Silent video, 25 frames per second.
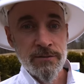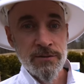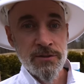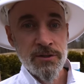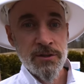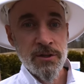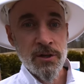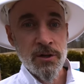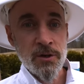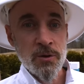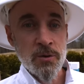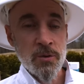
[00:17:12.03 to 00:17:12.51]

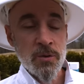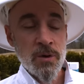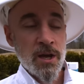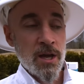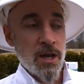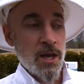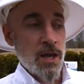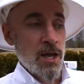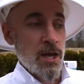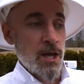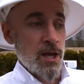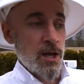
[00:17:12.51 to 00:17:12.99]
So
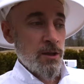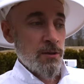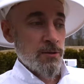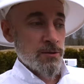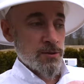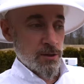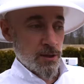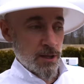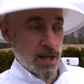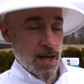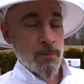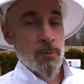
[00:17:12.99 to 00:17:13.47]

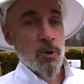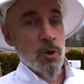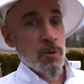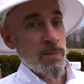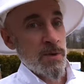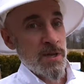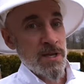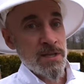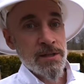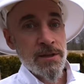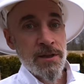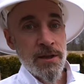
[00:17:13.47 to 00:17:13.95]
there's a lot more
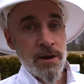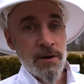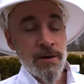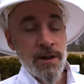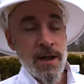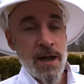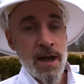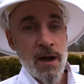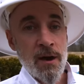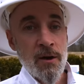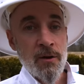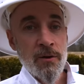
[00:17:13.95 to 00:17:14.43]
bees in there
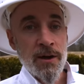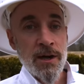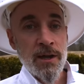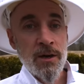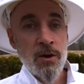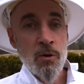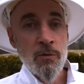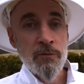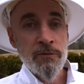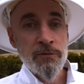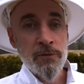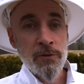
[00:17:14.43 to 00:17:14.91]
now, and
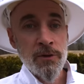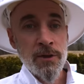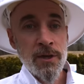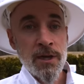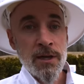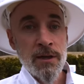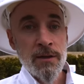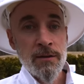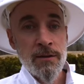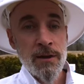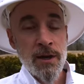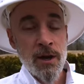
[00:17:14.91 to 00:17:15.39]

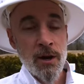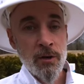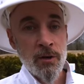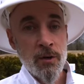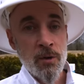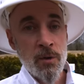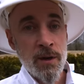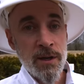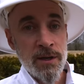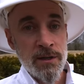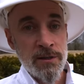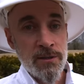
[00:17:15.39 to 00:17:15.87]
hopefully they are
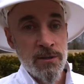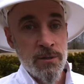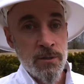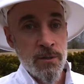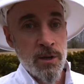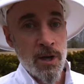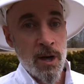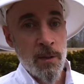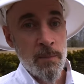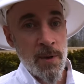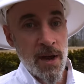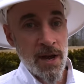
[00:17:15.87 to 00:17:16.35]
going to
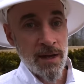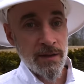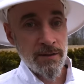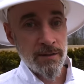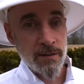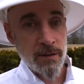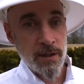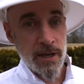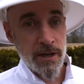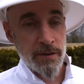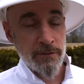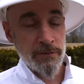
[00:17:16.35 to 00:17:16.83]
come back
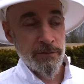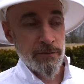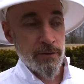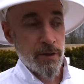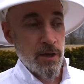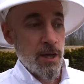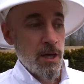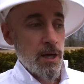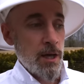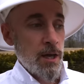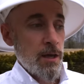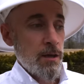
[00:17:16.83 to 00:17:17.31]
to life.
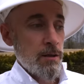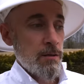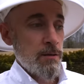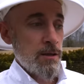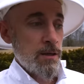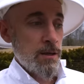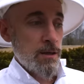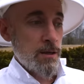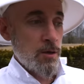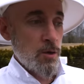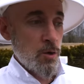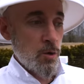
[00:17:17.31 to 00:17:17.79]

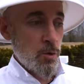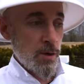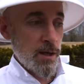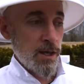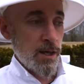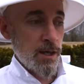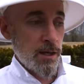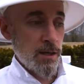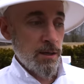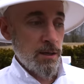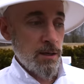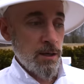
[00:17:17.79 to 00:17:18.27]
The
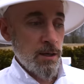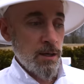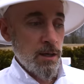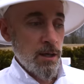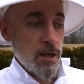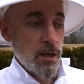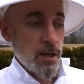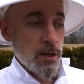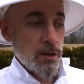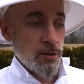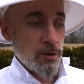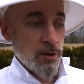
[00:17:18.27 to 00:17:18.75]
queen
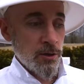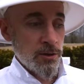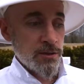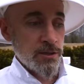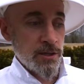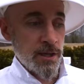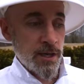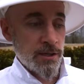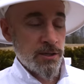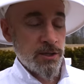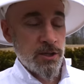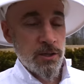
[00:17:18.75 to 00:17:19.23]
looks
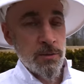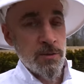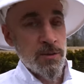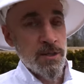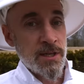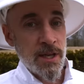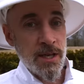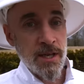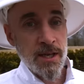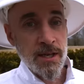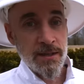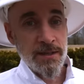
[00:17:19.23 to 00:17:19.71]
like she was
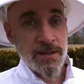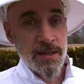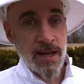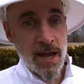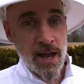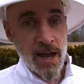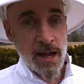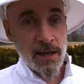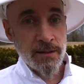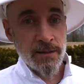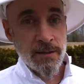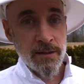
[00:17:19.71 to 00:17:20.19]
getting
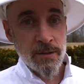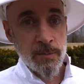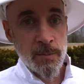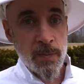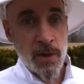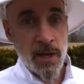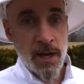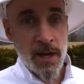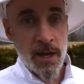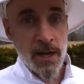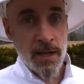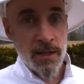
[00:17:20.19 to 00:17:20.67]
attacked
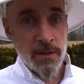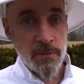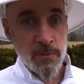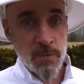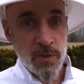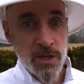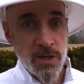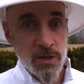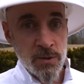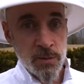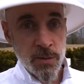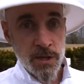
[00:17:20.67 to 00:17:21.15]
by the
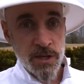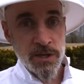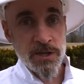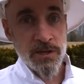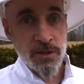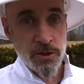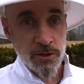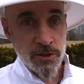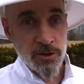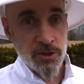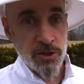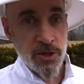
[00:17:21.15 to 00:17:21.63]
bees when I
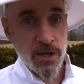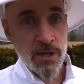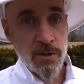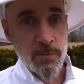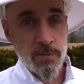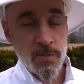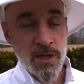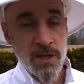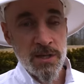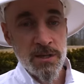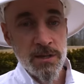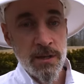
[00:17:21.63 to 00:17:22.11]
started
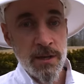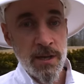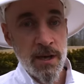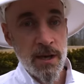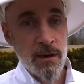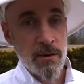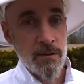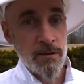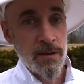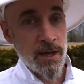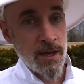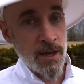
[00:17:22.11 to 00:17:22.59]
shaking bees in
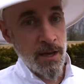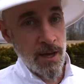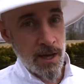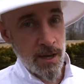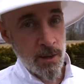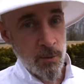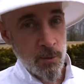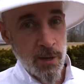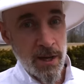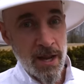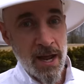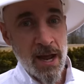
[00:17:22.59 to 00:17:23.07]
there. They
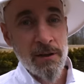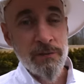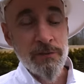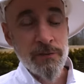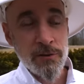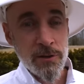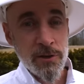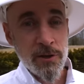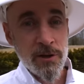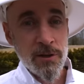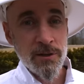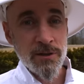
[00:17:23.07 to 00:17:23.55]
kind of went
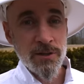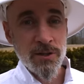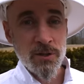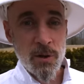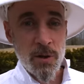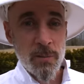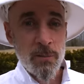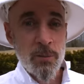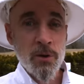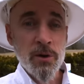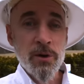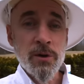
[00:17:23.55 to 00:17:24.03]
after her, so
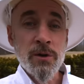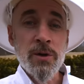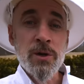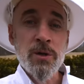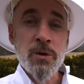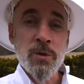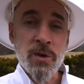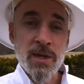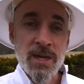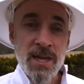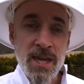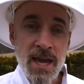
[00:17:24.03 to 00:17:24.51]
I put her
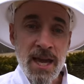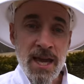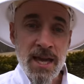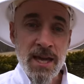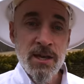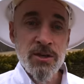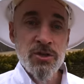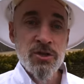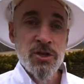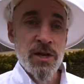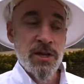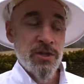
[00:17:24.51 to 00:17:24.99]
into a
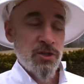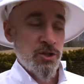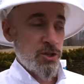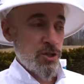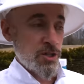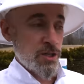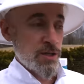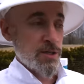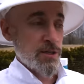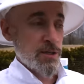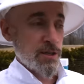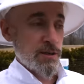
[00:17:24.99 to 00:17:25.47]
cage, and
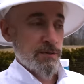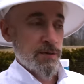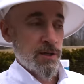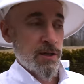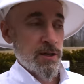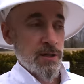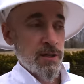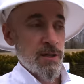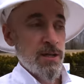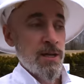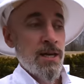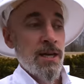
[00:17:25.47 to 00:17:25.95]
she's
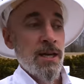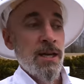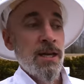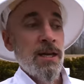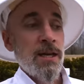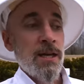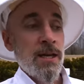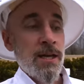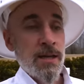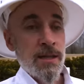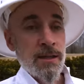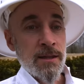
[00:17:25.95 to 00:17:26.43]
living
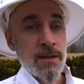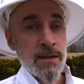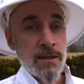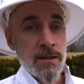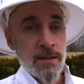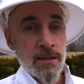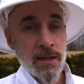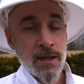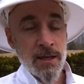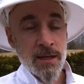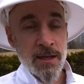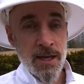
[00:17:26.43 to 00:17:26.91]
in
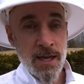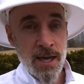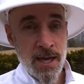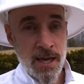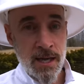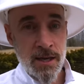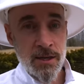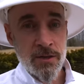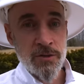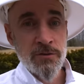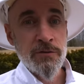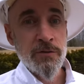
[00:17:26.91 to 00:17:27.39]
a
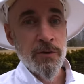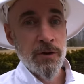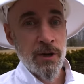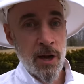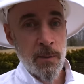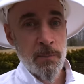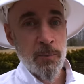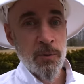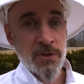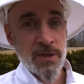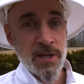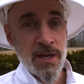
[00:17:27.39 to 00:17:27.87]
cage for a
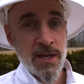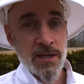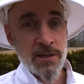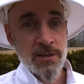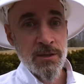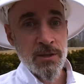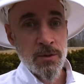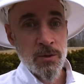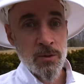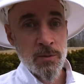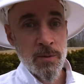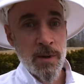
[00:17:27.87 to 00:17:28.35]
couple days,
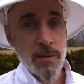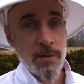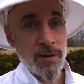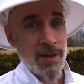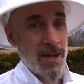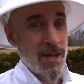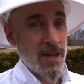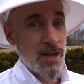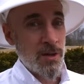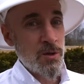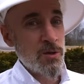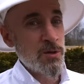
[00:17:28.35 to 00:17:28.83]
so maybe
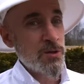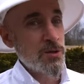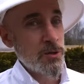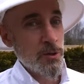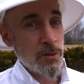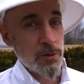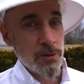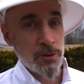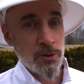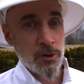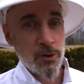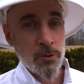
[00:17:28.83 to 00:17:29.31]
they get used to
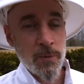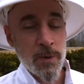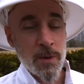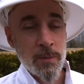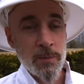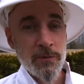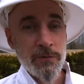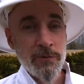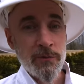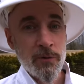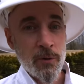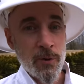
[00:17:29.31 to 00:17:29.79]
her a little
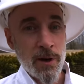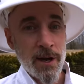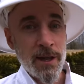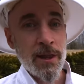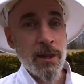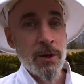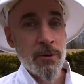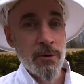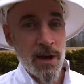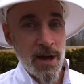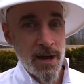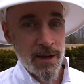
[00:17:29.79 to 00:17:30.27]
bit before I
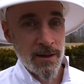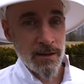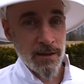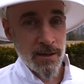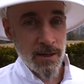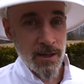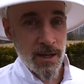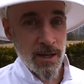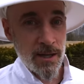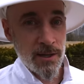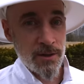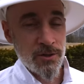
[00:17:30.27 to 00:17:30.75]
let her out of the
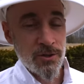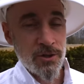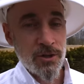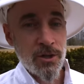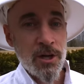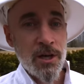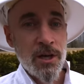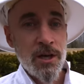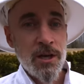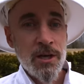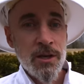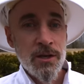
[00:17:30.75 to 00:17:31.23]
cage.
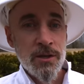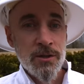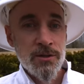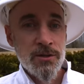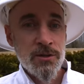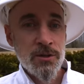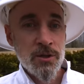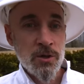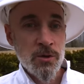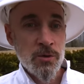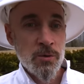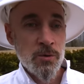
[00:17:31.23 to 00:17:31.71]

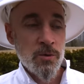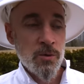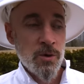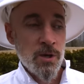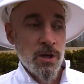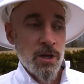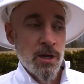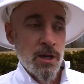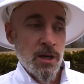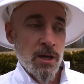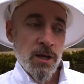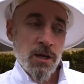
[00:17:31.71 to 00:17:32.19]
So
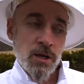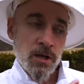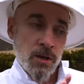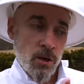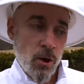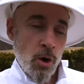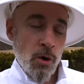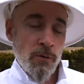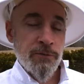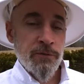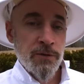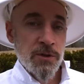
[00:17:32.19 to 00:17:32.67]

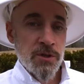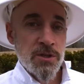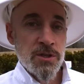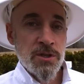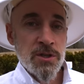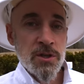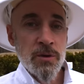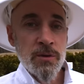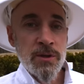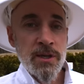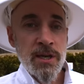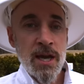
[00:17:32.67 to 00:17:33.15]
hopefully
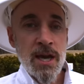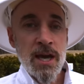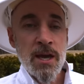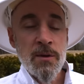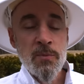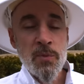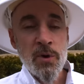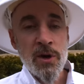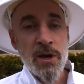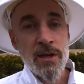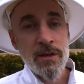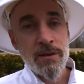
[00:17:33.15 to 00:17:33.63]
she's okay,
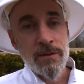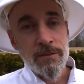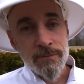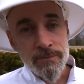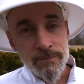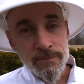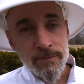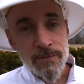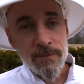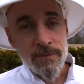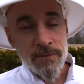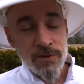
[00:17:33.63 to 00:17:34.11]
but
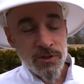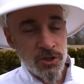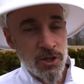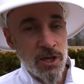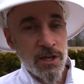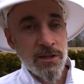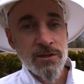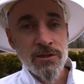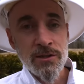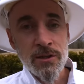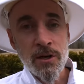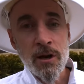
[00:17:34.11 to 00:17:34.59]

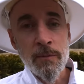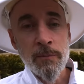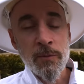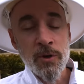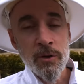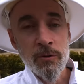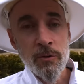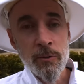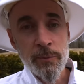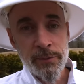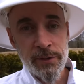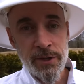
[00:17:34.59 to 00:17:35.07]
chances are I'm going
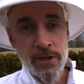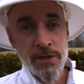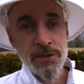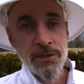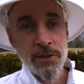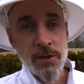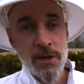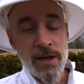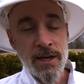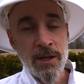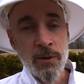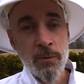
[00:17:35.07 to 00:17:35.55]
to replace
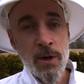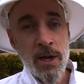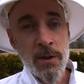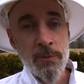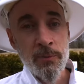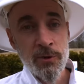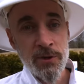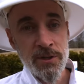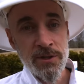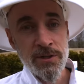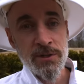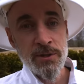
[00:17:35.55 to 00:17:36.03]
her anyway
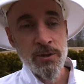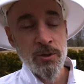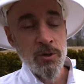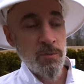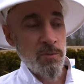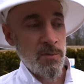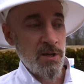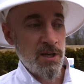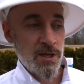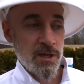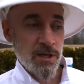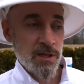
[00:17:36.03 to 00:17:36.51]
pretty
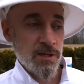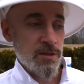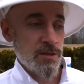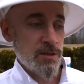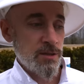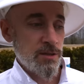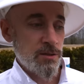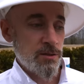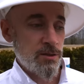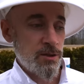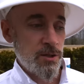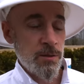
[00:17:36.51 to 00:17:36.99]
soon
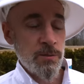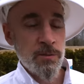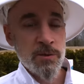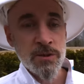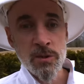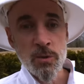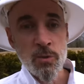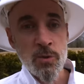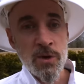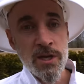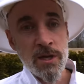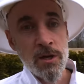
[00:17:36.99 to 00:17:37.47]
because she was
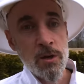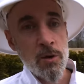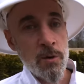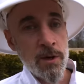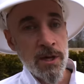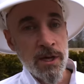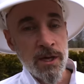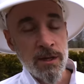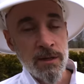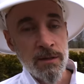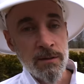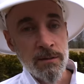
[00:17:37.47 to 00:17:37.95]
a weak
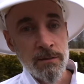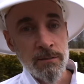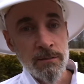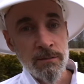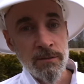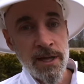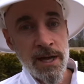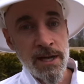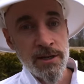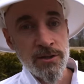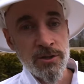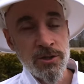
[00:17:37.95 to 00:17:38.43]
queen
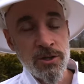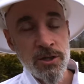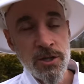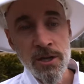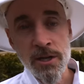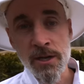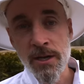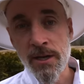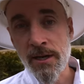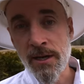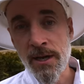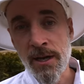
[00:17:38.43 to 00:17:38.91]
last
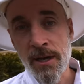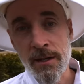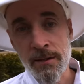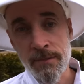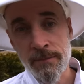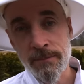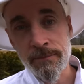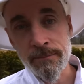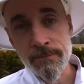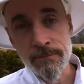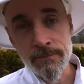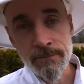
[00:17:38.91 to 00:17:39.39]
year,
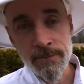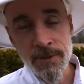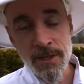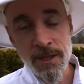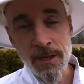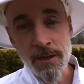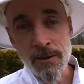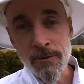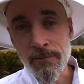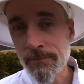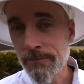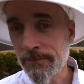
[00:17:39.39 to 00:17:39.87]
and, you
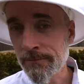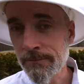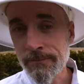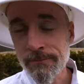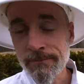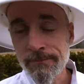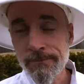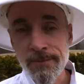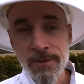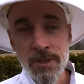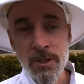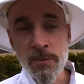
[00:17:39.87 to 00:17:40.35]
know,
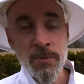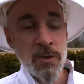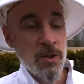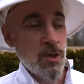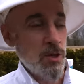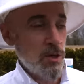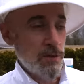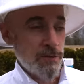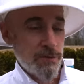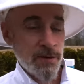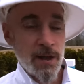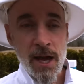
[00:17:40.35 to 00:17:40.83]
it'd be
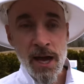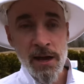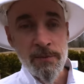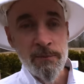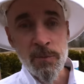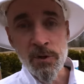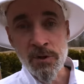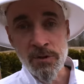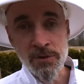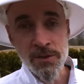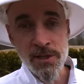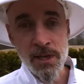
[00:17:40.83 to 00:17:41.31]
good if the hive
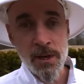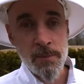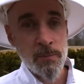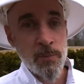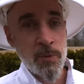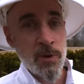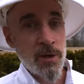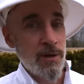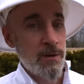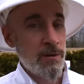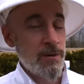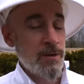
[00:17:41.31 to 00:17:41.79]
builds up,
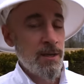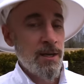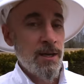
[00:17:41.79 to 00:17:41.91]
but